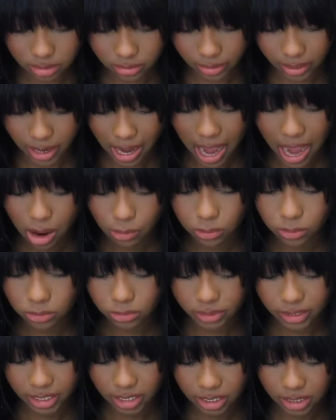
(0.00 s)
Okay, I
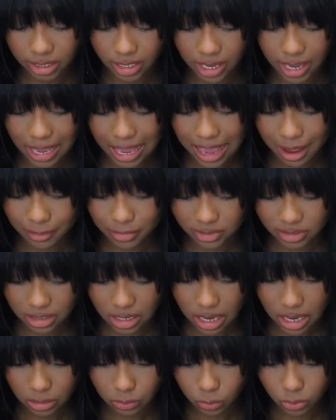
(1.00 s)
will link the
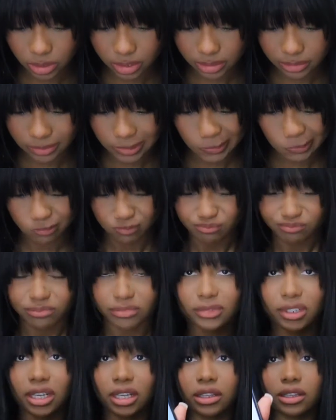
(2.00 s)
Amazon one.
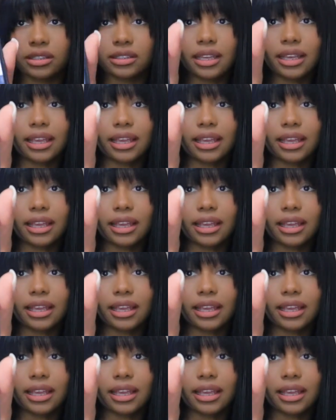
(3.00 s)
It looks